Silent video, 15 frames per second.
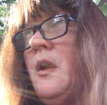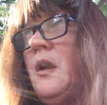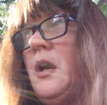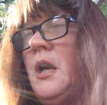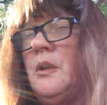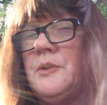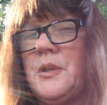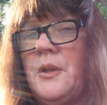
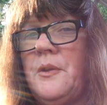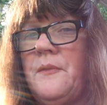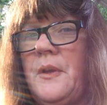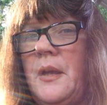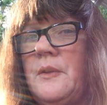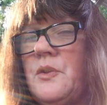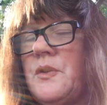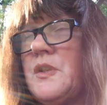I'll tell you
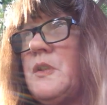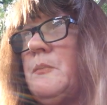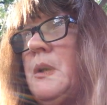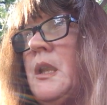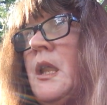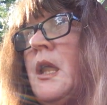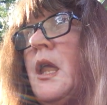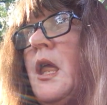that in just a
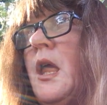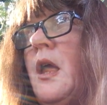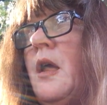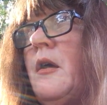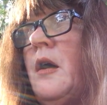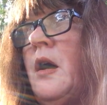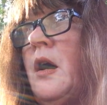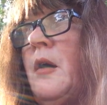minute.
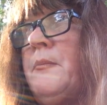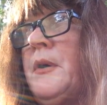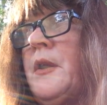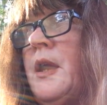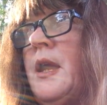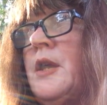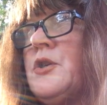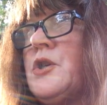Uh,
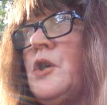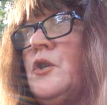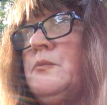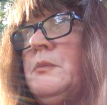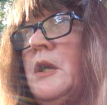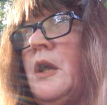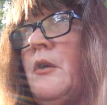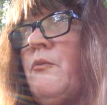but he showed
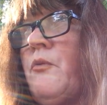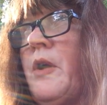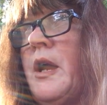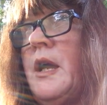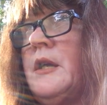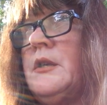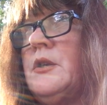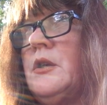me a
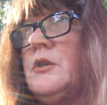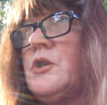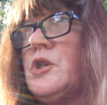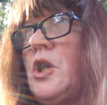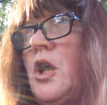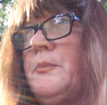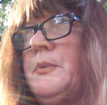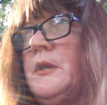red
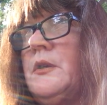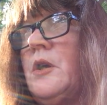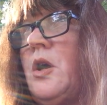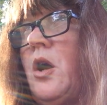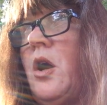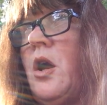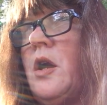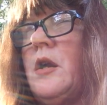shopping
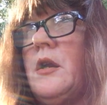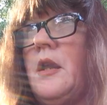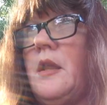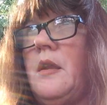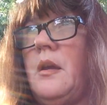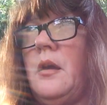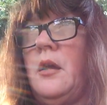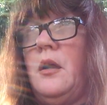cart
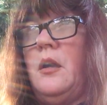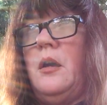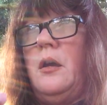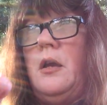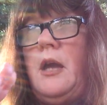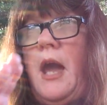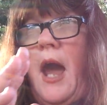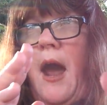uh,
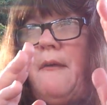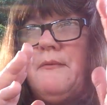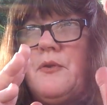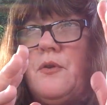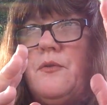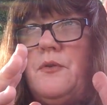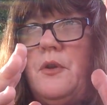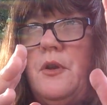
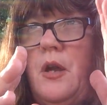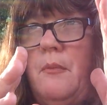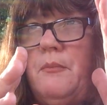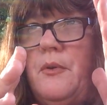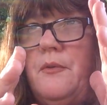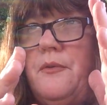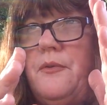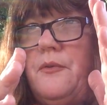after the
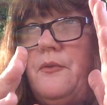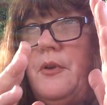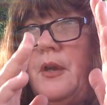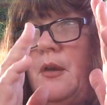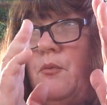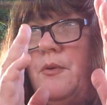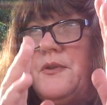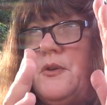number
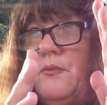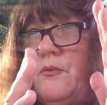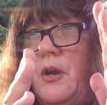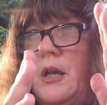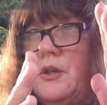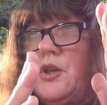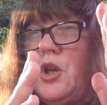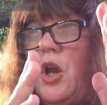three was a
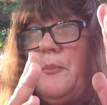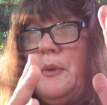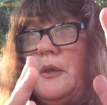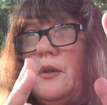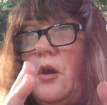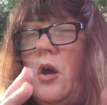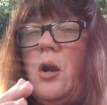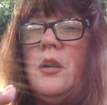red
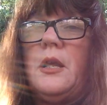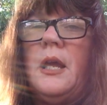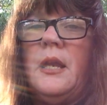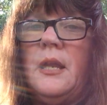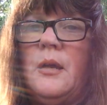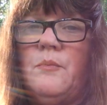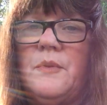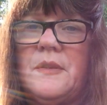shopping cart
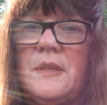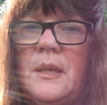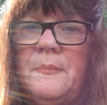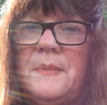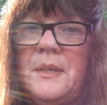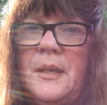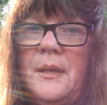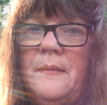and it was
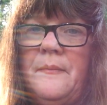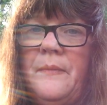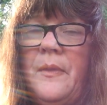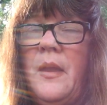empty.